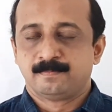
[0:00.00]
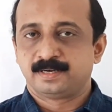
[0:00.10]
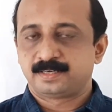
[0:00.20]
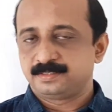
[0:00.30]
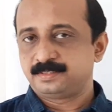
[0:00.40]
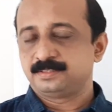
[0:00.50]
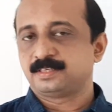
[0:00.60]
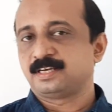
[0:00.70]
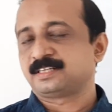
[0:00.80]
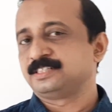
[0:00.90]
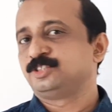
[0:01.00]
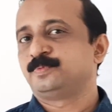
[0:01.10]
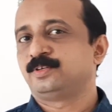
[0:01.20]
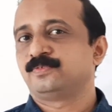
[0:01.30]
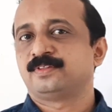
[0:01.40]
Matrix is an
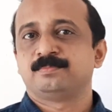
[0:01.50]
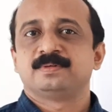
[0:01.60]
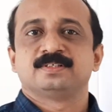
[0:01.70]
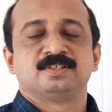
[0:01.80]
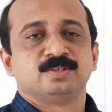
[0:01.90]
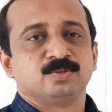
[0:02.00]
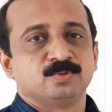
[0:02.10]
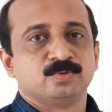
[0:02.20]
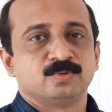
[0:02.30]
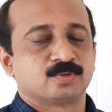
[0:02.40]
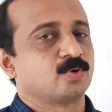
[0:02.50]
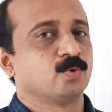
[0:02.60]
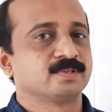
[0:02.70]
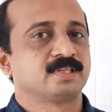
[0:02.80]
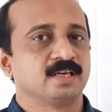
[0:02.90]
arrangement of numbers into
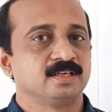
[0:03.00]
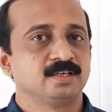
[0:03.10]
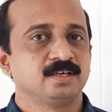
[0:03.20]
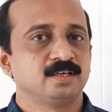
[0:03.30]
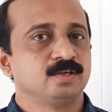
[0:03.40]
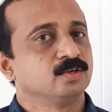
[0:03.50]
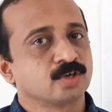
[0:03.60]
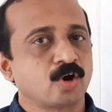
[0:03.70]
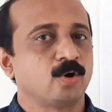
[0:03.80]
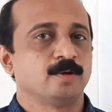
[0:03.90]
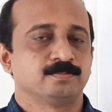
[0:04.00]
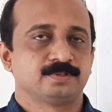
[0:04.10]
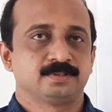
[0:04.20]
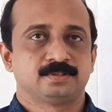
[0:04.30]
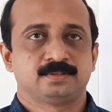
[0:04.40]
rows and
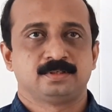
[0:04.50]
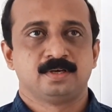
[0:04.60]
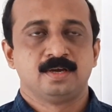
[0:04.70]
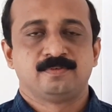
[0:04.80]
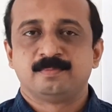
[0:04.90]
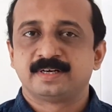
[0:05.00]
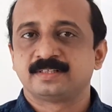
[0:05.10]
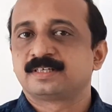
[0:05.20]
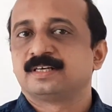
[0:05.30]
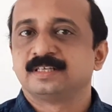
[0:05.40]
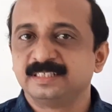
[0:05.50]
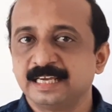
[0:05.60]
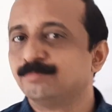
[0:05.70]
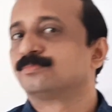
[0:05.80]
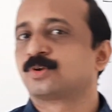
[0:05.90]
columns. If a matrix contains
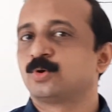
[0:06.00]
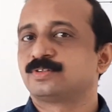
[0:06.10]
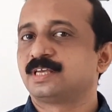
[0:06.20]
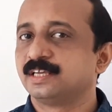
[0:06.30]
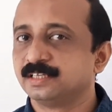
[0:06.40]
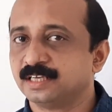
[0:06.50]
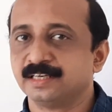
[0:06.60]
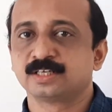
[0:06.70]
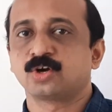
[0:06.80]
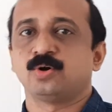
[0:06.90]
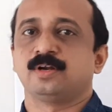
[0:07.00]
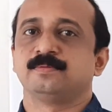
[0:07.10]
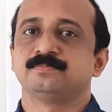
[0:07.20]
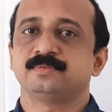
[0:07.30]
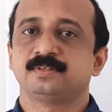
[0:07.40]
m rows and n
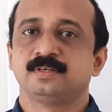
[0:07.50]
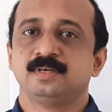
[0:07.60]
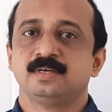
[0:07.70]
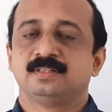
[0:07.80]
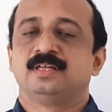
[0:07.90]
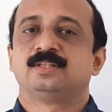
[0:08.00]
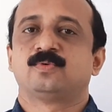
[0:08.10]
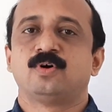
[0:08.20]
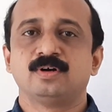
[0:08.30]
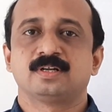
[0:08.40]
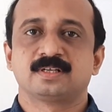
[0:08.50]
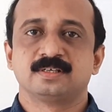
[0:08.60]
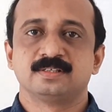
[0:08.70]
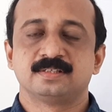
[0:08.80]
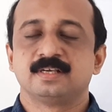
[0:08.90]
columns, then the
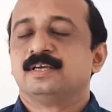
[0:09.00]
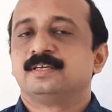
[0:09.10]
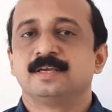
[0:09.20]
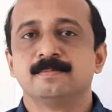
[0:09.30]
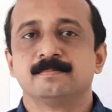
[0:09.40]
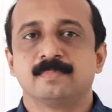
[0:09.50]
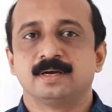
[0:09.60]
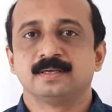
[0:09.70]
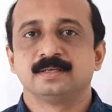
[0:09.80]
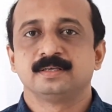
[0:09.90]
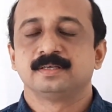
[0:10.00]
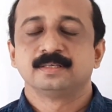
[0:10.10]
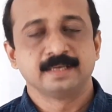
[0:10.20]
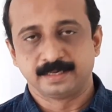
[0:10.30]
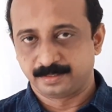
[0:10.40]
order is m by
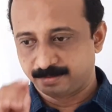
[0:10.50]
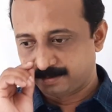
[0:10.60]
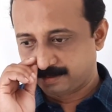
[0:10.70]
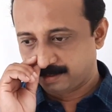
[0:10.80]
n.